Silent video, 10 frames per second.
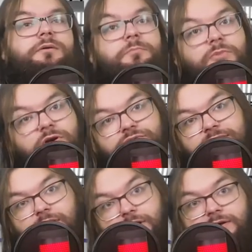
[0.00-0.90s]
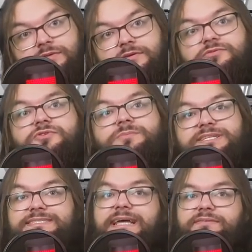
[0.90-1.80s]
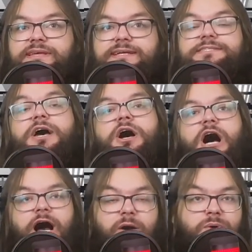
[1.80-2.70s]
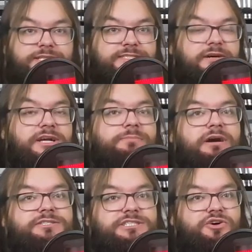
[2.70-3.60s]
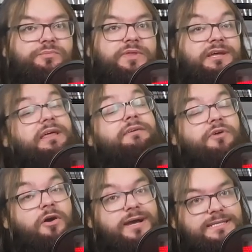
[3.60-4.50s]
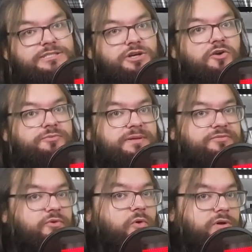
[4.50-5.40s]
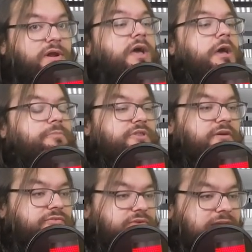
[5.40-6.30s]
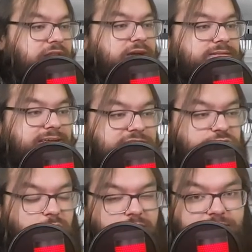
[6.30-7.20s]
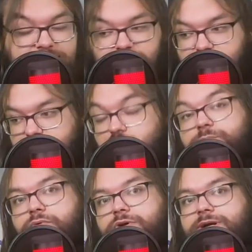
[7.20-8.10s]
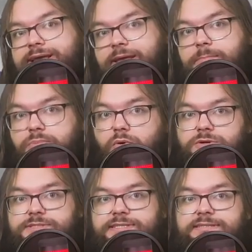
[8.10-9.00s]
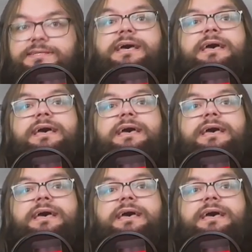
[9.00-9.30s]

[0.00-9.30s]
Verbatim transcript: Moving on from the settings, I want to talk about something that I've already talked before, but I feel like this one is super important